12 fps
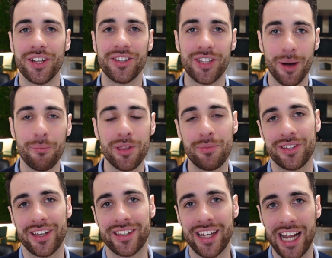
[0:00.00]
dump them
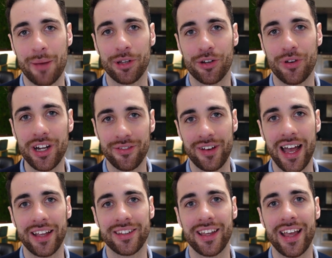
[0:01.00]
into a dynamic creative
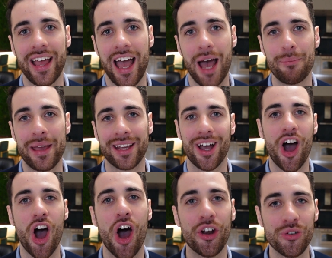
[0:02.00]
ad, and make
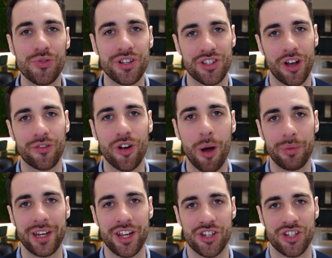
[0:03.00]
hundreds of
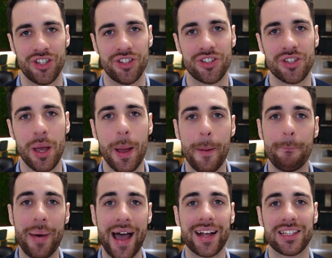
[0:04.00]
combinations
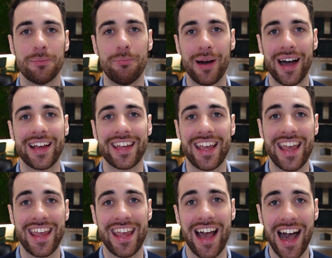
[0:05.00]
backed by
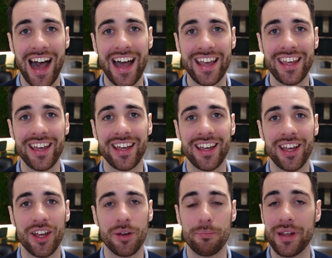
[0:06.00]
AI,
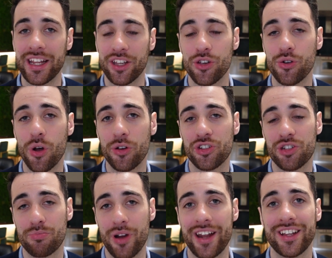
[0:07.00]
meaning you're not
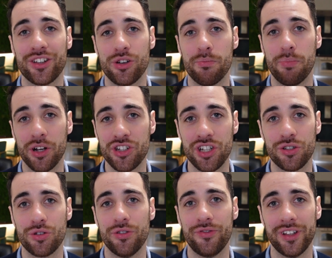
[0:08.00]
spreading your budget
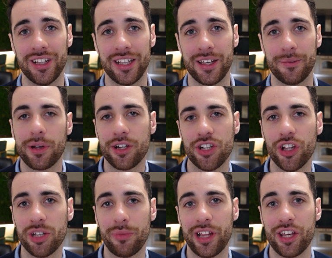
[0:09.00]
too thinly. Because
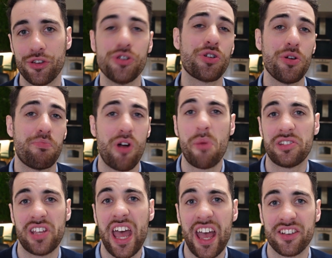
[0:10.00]
ultimately, you could probably
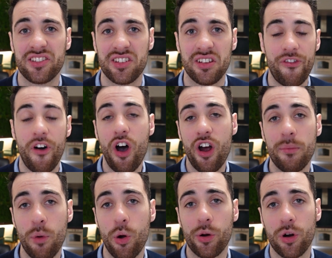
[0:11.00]
test
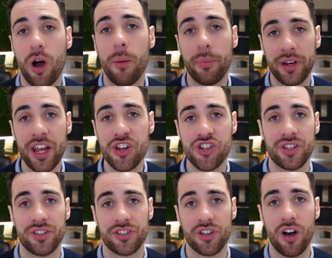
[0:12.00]
far more
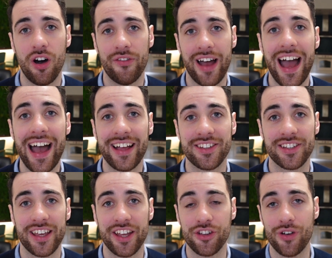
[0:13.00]
combinations of ads
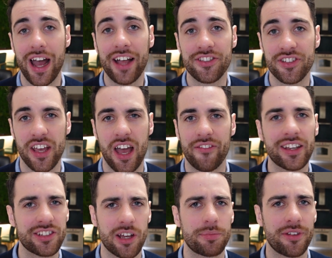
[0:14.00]
in your ad set. I
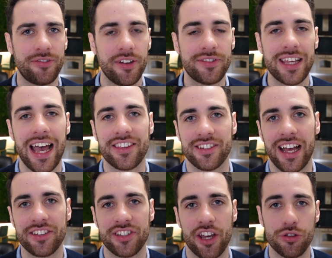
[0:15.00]
think it's up to 50 ads in an
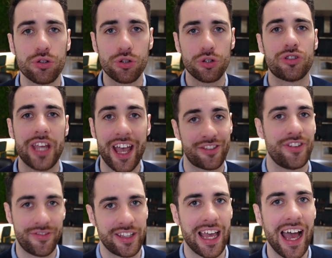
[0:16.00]
ad set. You could test
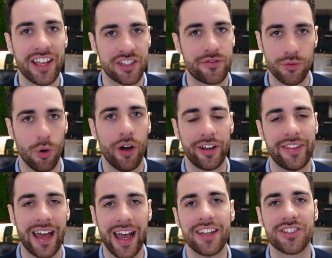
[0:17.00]
50 ads if you want in
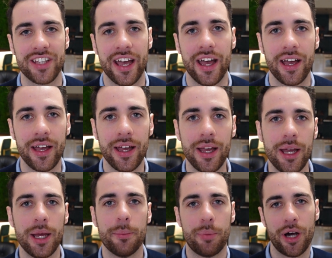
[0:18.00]
that ad set,
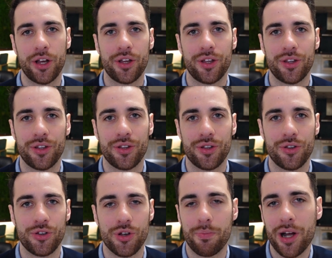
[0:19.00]
but
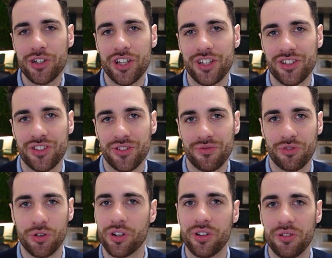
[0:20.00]
your budget's
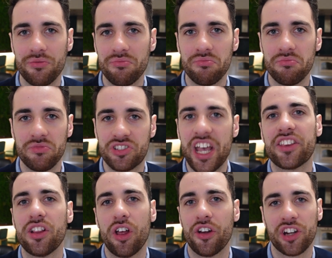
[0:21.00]
going to
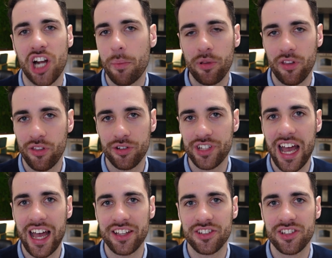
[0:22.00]
settle on a couple of those
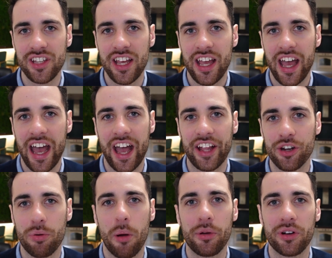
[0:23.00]
ads, and
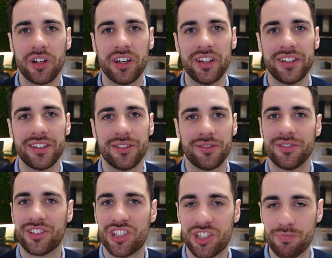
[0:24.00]
you're probably going to
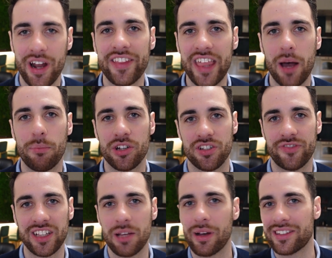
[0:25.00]
spread that budget
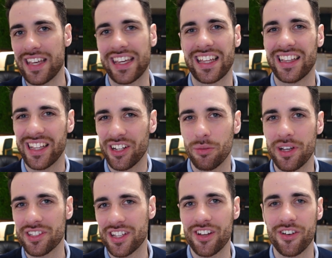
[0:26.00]
thinly by taking little
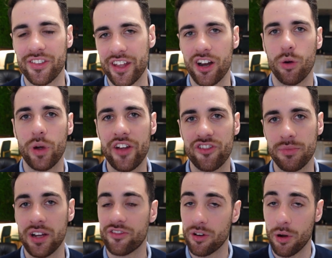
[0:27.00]
bits here and there away
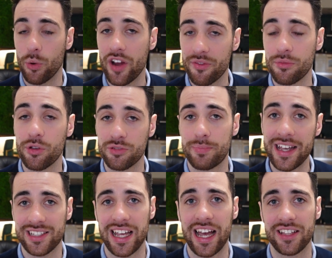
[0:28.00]
from those
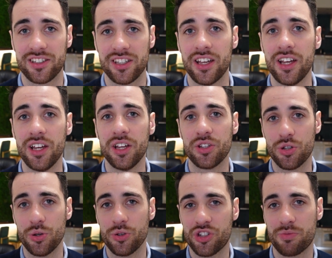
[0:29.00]
best ads
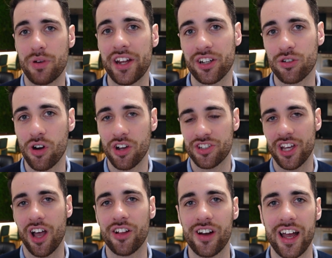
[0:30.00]
to spread across
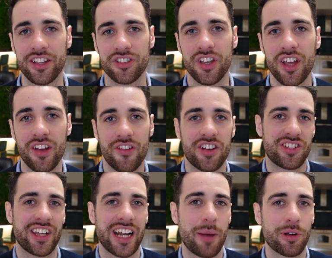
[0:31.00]
the other ads. Versus
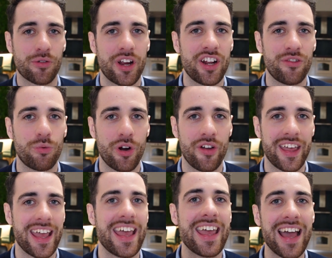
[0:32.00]
dynamic creative, where
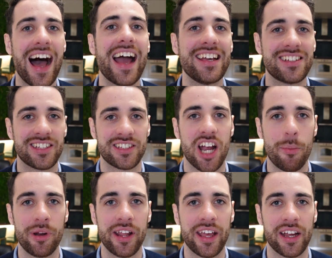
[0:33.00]
the AI is
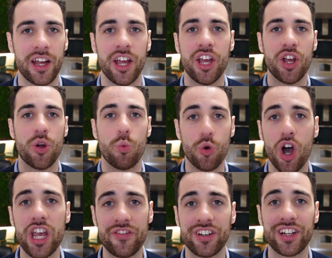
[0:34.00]
determining we're
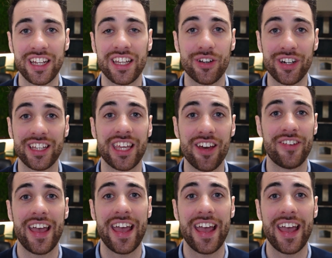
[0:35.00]
not even going to give